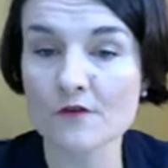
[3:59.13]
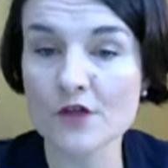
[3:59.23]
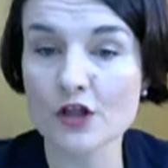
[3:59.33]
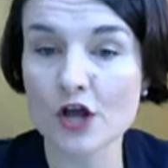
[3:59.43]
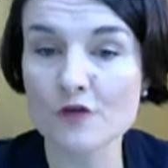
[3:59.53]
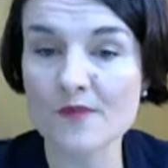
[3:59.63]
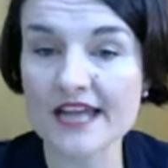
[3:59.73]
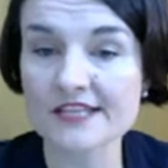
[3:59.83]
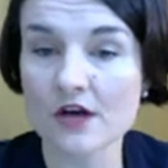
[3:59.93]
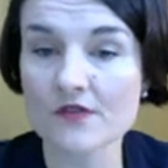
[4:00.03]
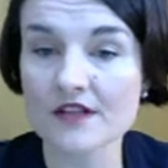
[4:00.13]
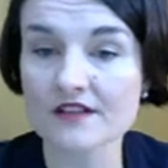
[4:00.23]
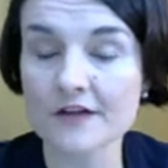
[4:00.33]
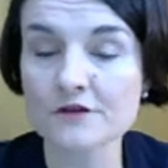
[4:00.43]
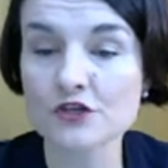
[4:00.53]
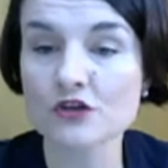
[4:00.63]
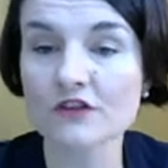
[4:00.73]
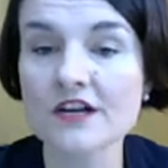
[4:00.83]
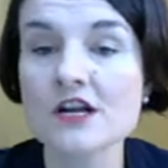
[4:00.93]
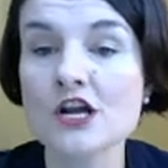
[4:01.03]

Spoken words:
the low base on the left shoulder,